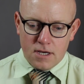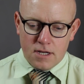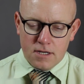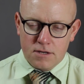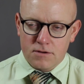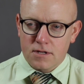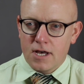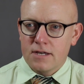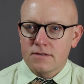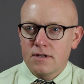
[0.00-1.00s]
any other
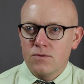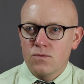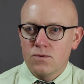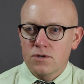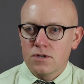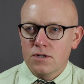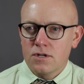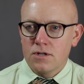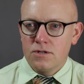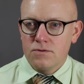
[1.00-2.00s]
class that I wouldn't
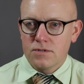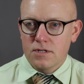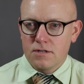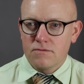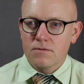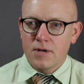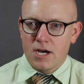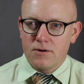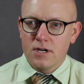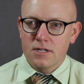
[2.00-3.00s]
use it in from
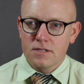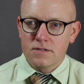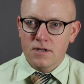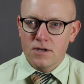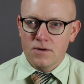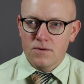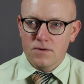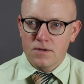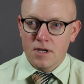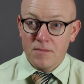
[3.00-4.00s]
now on. So
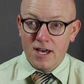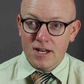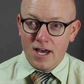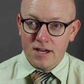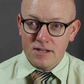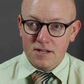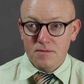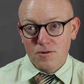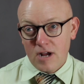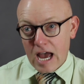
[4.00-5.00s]
am I an
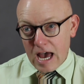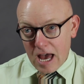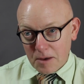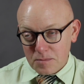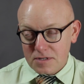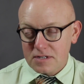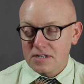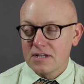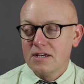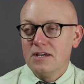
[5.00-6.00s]
addict?
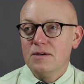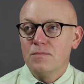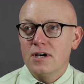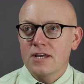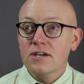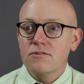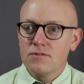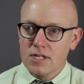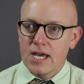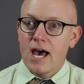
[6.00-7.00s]
Perhaps. But I think it
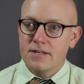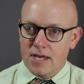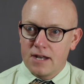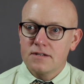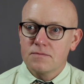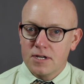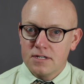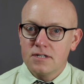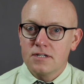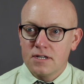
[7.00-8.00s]
really has added to my
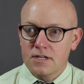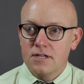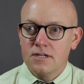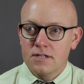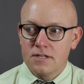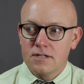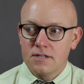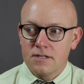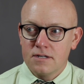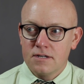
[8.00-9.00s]
teaching in
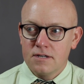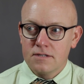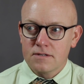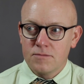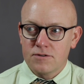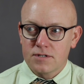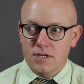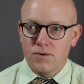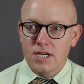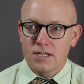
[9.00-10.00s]
some
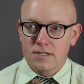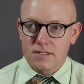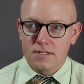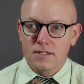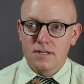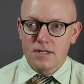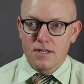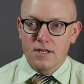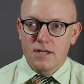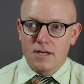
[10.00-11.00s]
interesting ways,
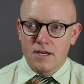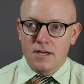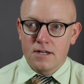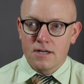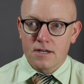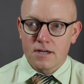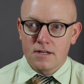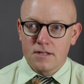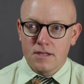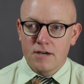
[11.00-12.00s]
and
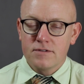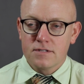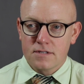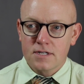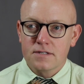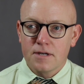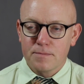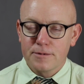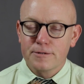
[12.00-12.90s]
kind of livens things up.